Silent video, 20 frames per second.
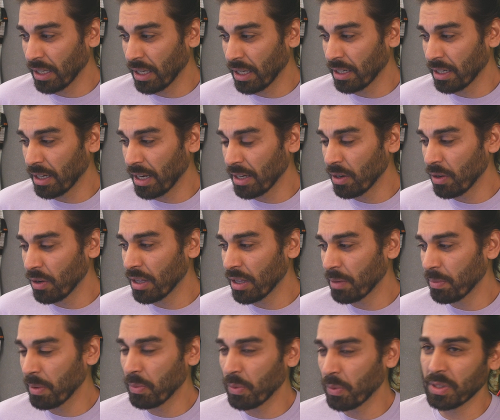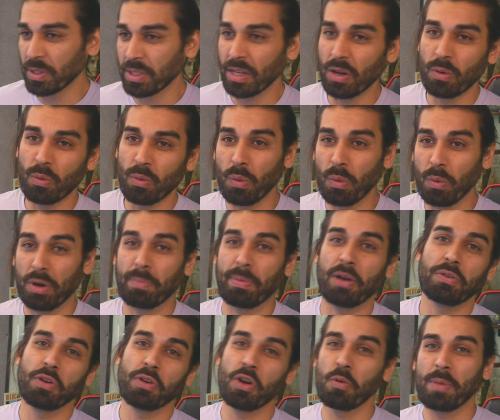And I know a lot of people can say, oh, well, what
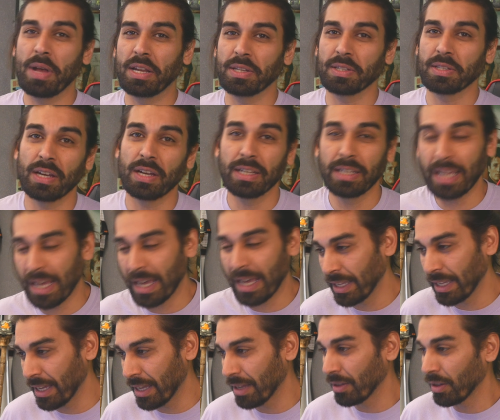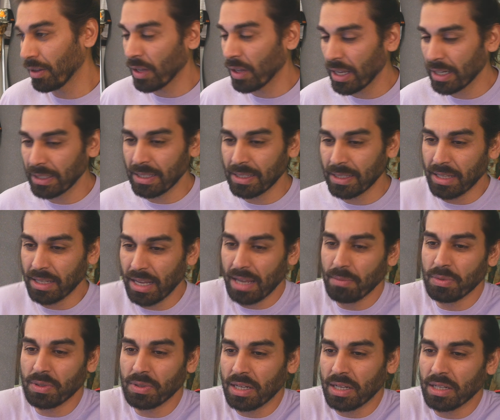about No Man's Sky? Yeah, yeah, a lot of these
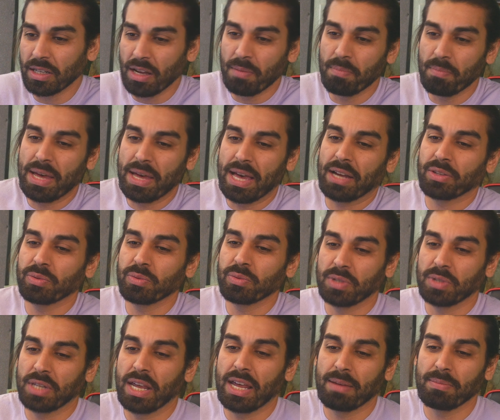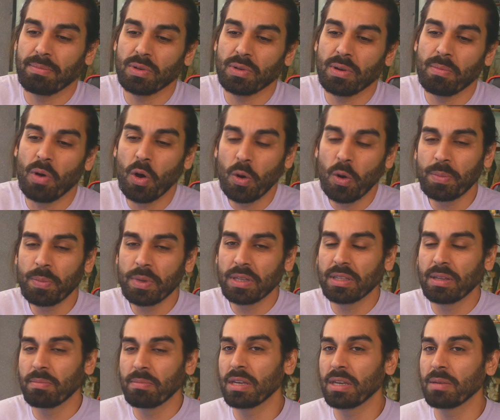games did come back through time. So I'm hoping
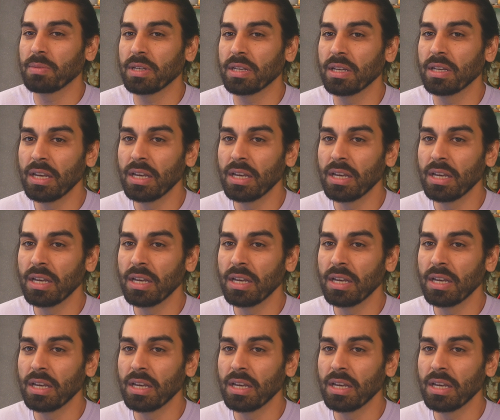that maybe